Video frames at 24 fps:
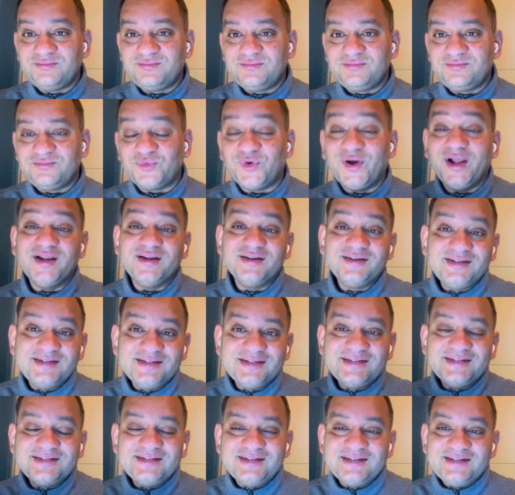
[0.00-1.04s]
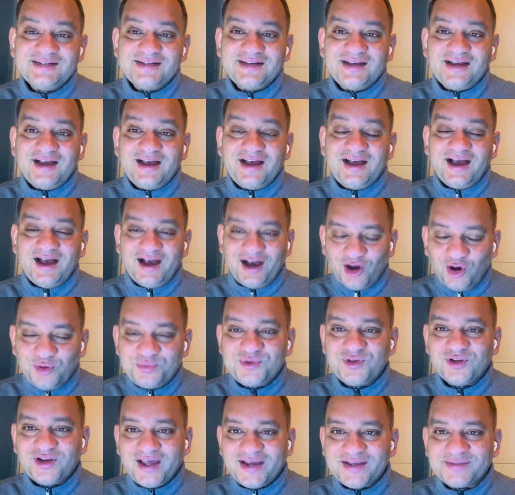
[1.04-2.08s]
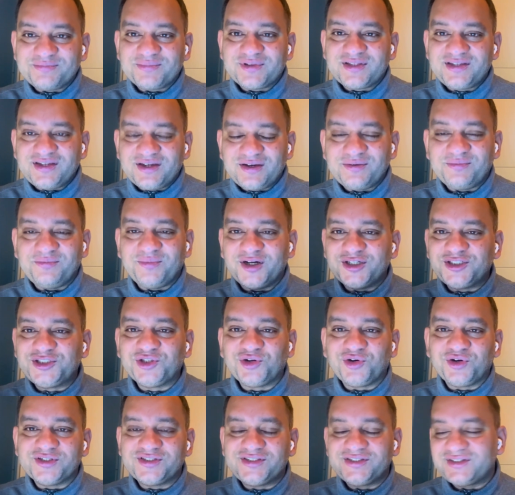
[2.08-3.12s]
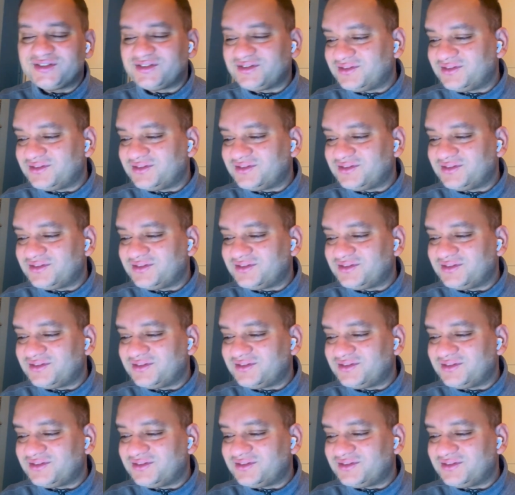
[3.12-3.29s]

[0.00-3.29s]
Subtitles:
Well, I hope you liked my short